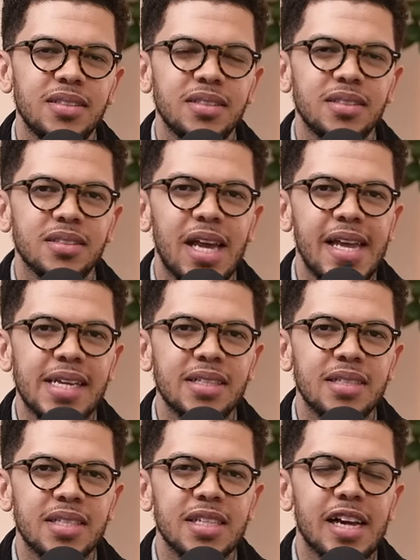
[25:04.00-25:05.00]
the
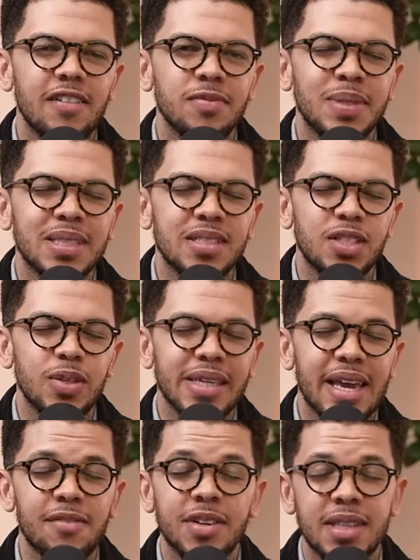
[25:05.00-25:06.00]
ANC government is doing
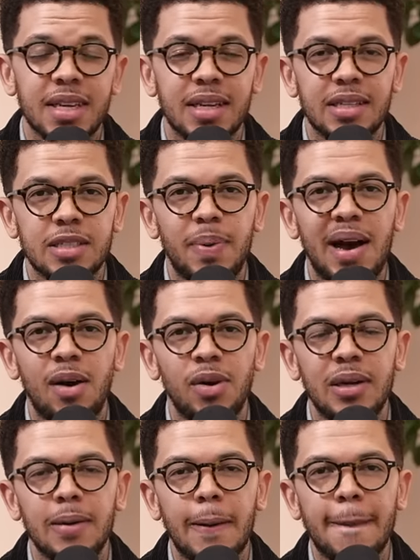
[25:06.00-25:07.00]
everything in its
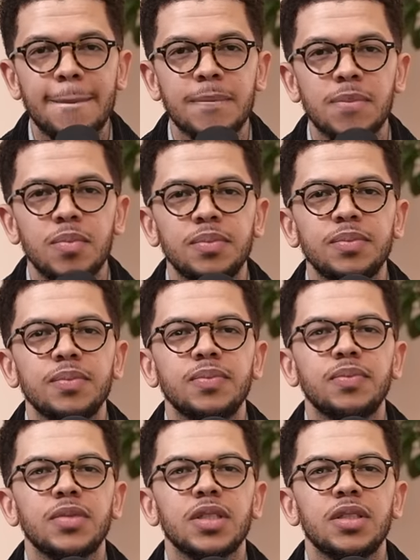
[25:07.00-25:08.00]
power
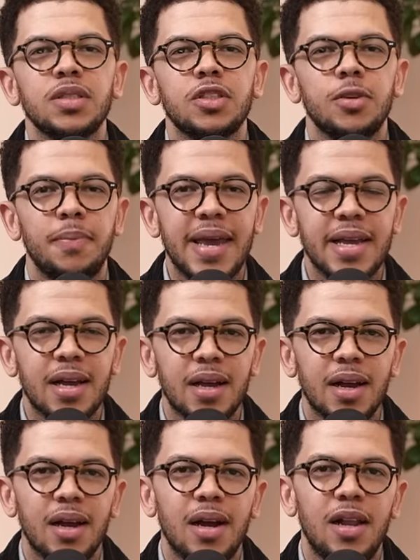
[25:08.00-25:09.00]
to make
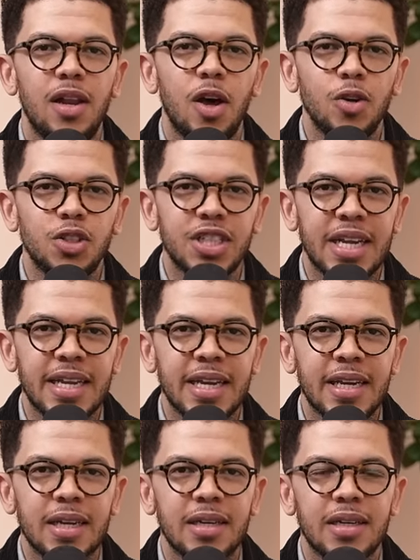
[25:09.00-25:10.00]
load
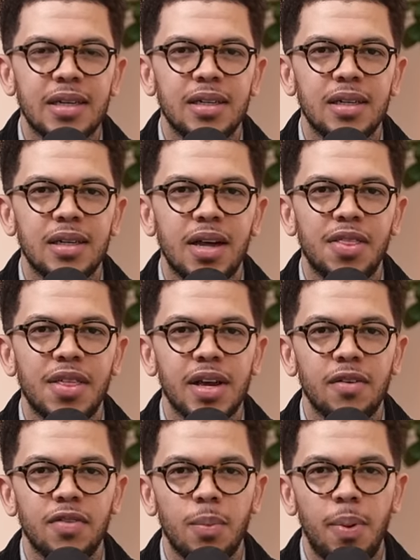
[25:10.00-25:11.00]
shedding a thing
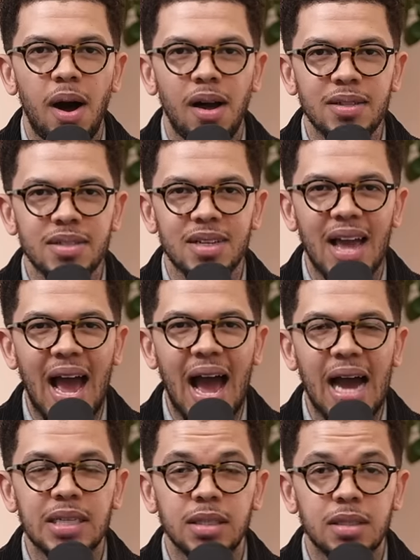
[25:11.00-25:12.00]
of the past
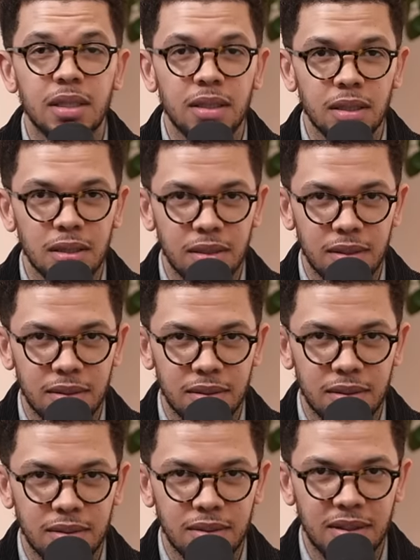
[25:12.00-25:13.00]
until
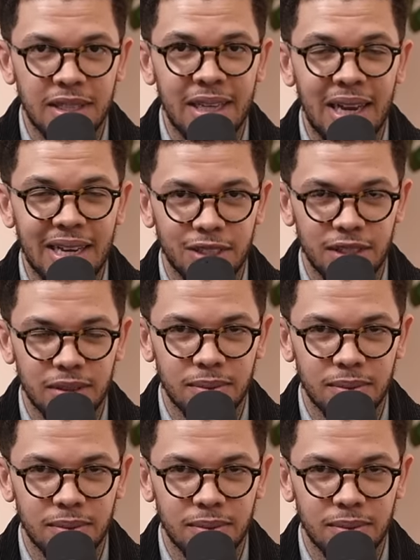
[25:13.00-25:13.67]
the election.